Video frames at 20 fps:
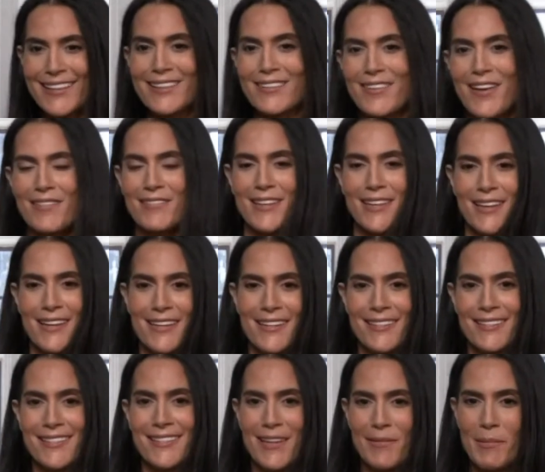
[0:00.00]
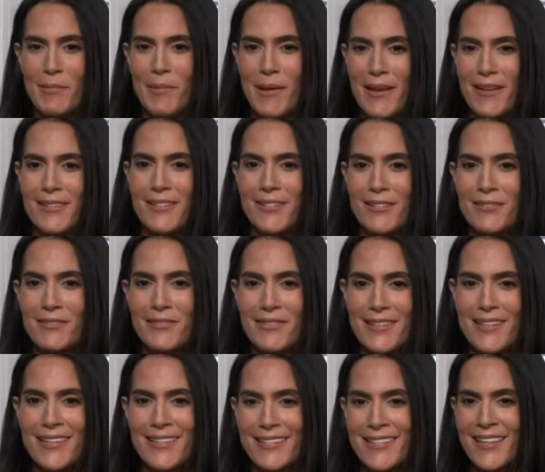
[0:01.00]
I love having a diaper pail, so
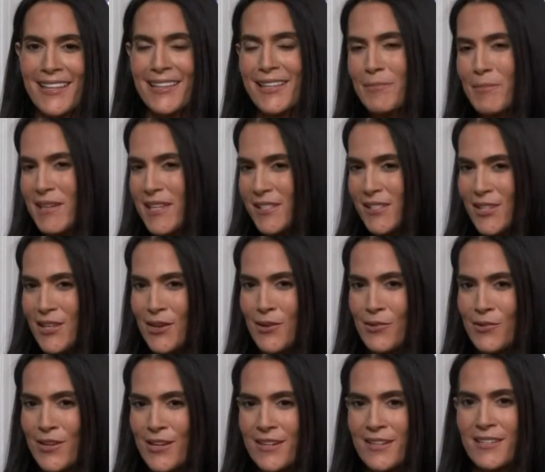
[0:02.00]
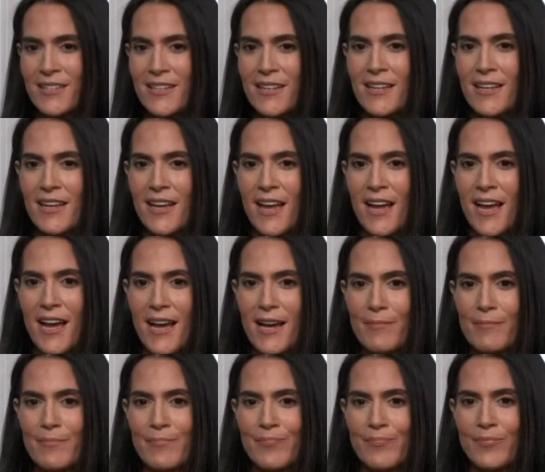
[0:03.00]
it eliminates the odor.
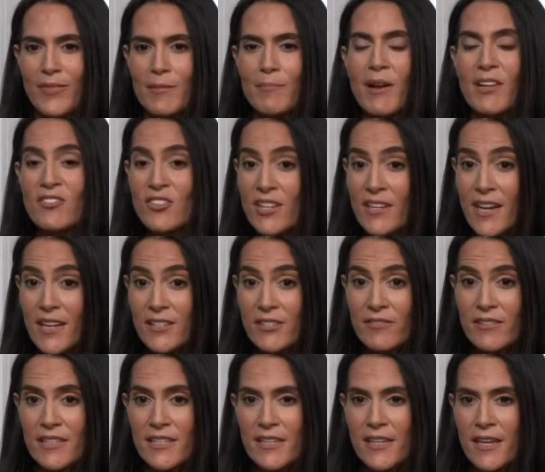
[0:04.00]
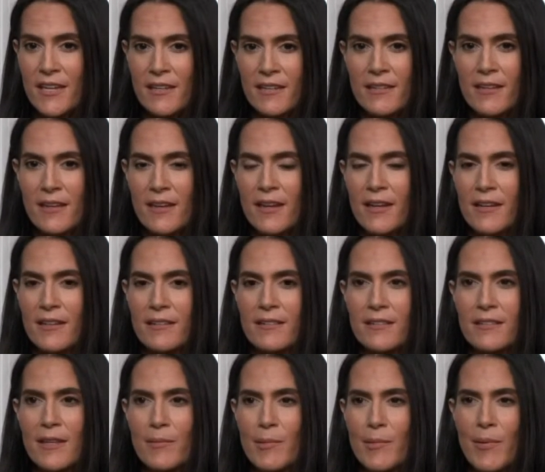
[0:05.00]
Um, Munchkin has a really great uh,
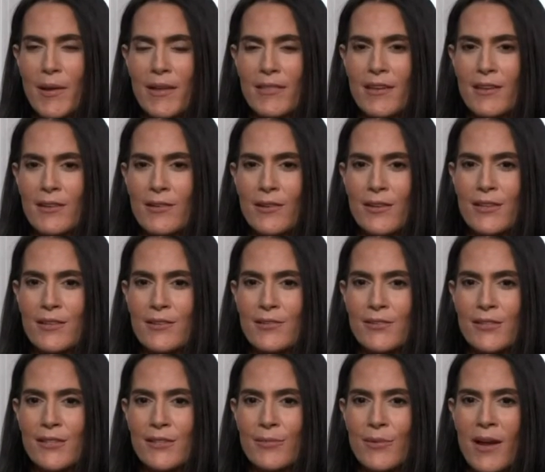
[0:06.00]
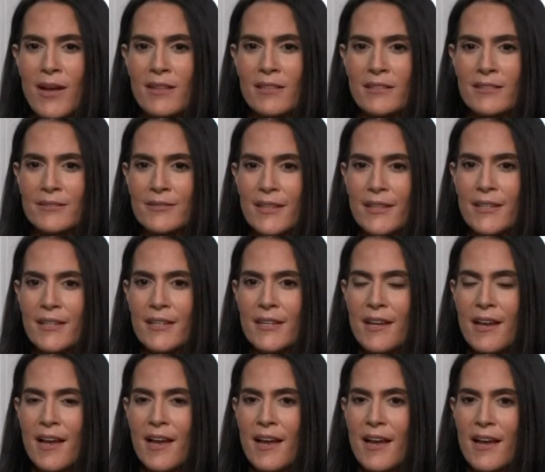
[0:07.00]
diaper pail that you can use as well.
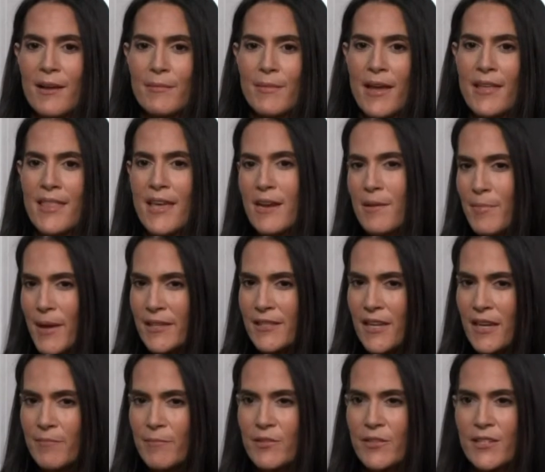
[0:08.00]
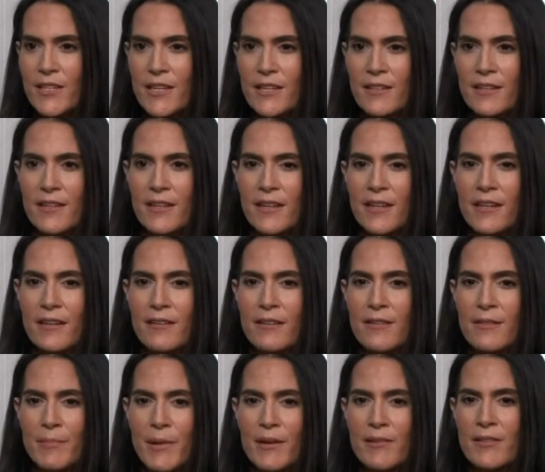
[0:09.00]
Um, and then a bedtime routine. Uh,
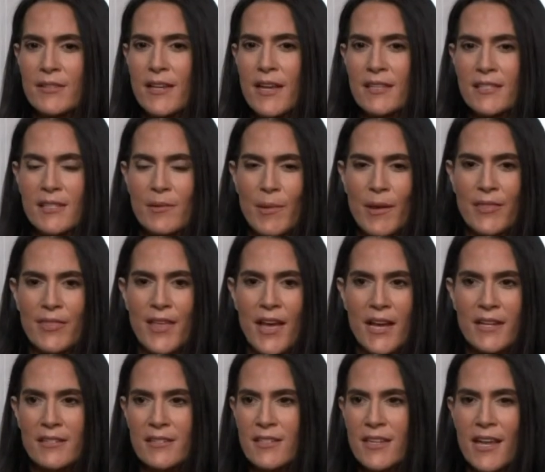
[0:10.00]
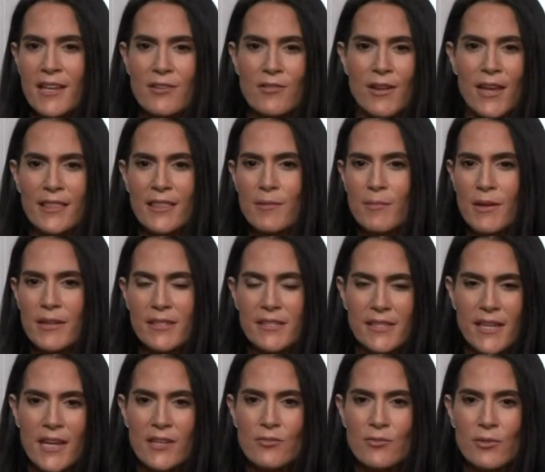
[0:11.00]
mm-hmm. parents ask about that. Can you get them on a
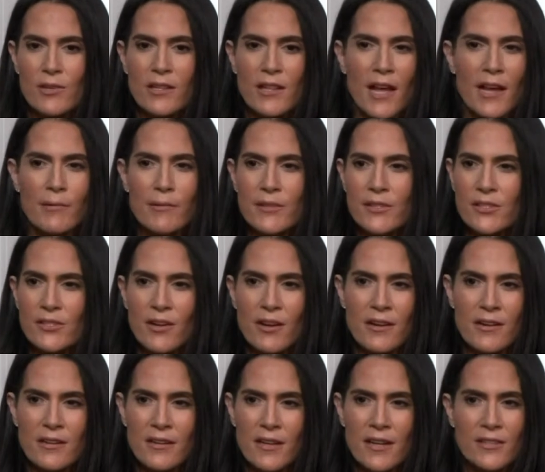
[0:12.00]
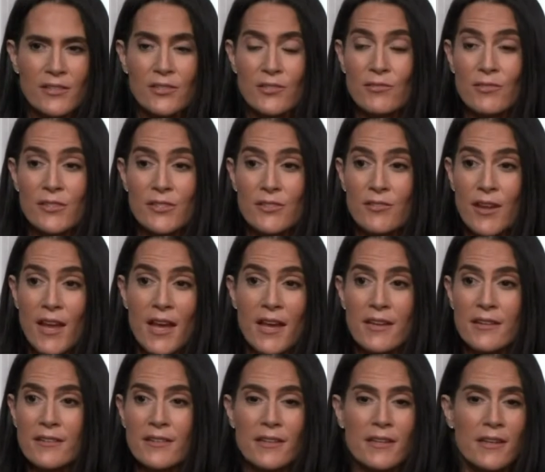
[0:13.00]
schedule? I would start as soon as you
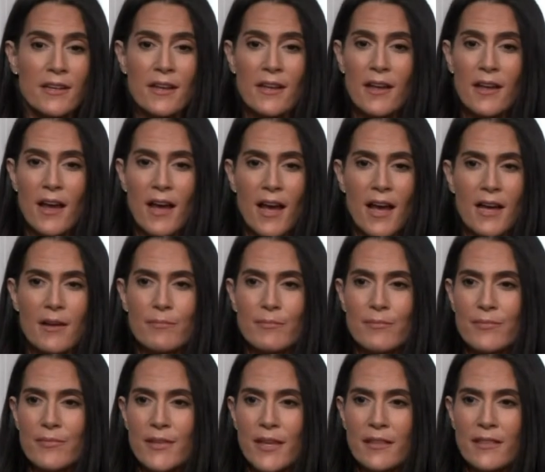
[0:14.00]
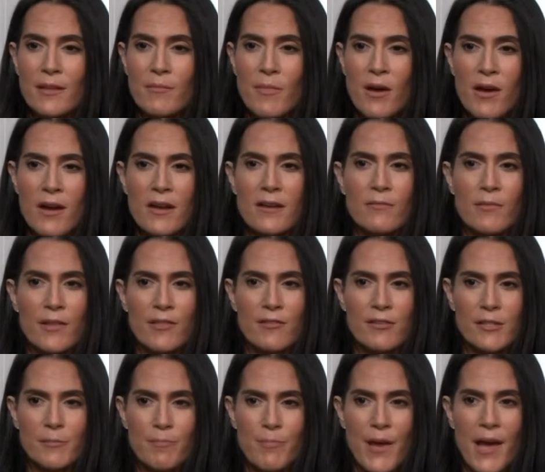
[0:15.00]
can. Um, get them on, whether
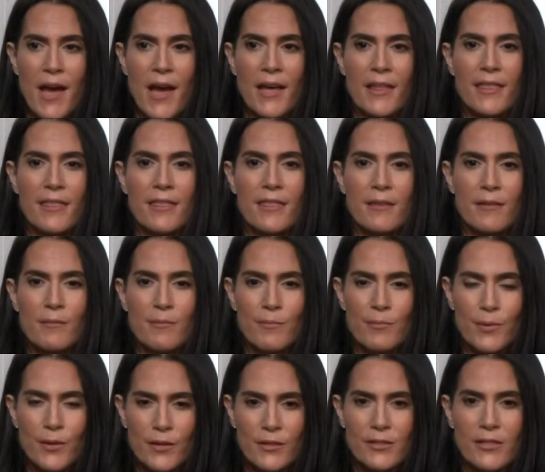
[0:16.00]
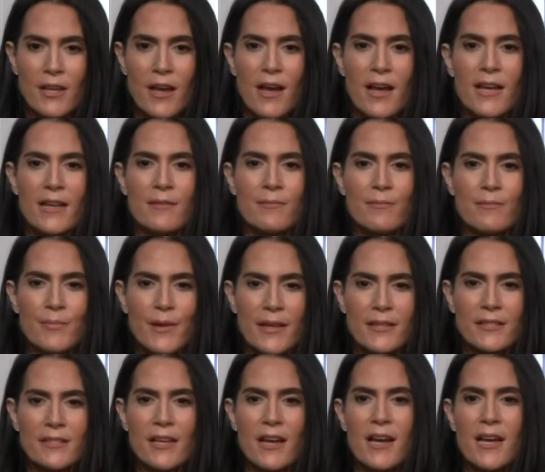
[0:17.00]
it's bath, book time,
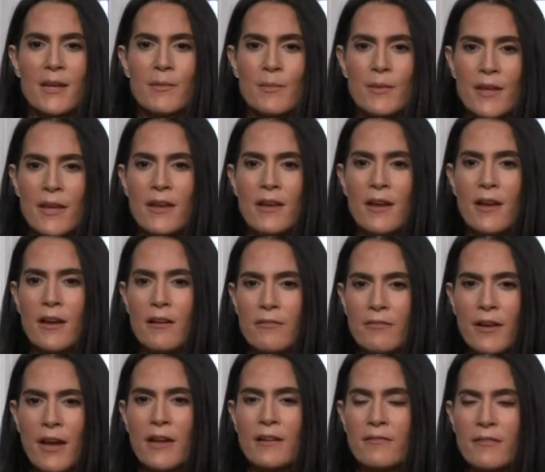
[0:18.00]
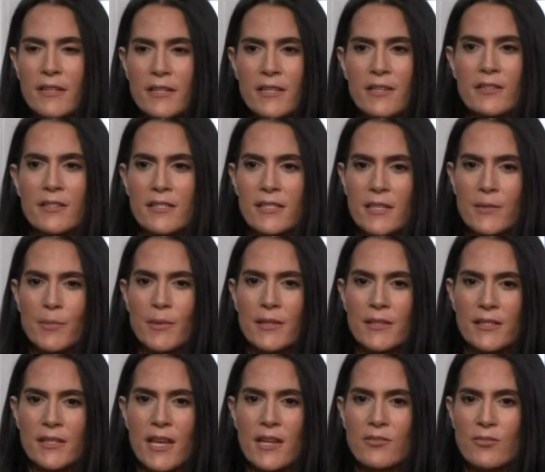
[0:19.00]
bedtime, on a really good
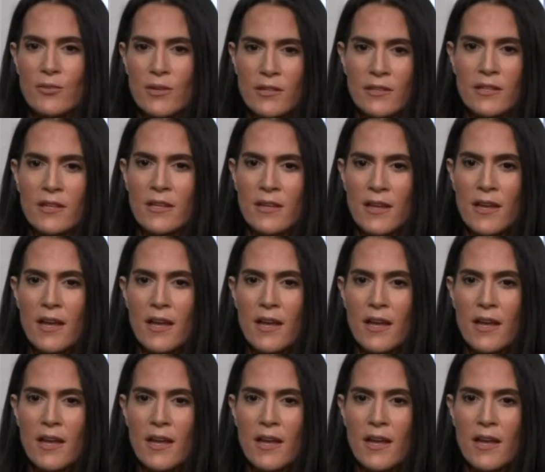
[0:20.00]
sleeping schedule.